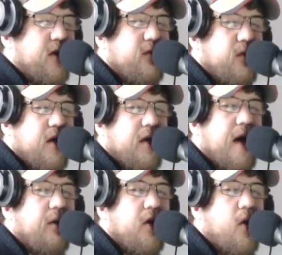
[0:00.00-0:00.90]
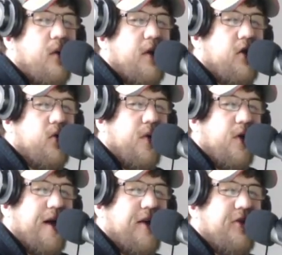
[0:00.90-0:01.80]
I want to do a
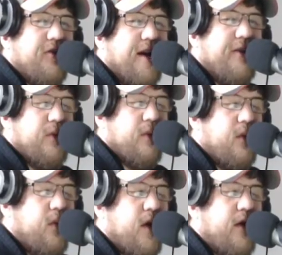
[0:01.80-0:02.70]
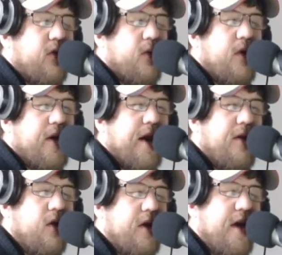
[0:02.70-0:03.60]
little exercise where we run through and kind of
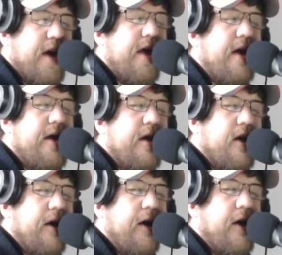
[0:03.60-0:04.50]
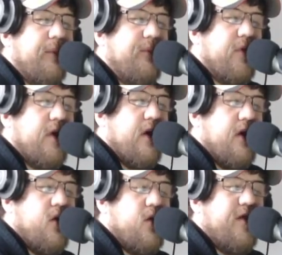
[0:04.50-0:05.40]
look at
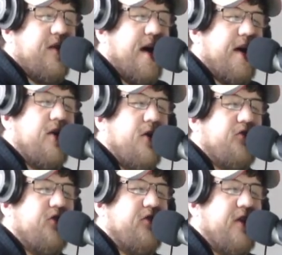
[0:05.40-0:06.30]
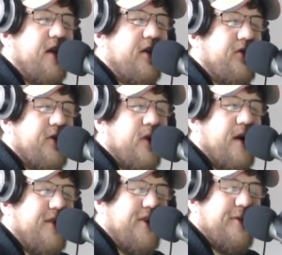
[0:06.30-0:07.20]
who needs a head coaching change. So we'll
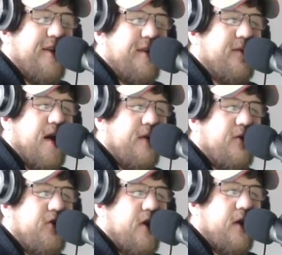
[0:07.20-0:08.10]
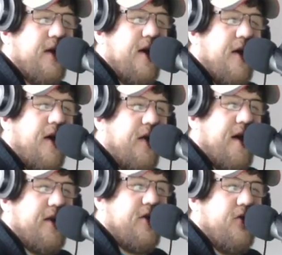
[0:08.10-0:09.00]
have extensive coverage on all the
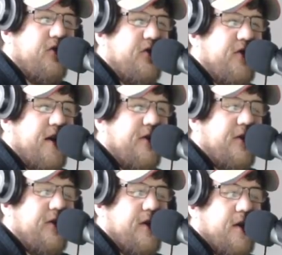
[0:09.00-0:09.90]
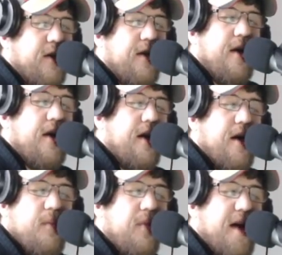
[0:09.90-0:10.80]
head coaching changes and
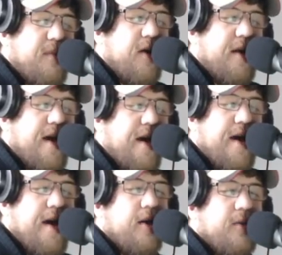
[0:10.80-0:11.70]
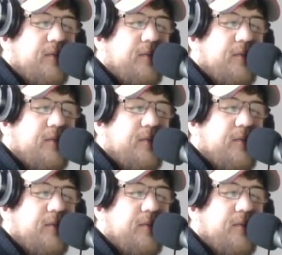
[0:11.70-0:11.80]
Black Monday and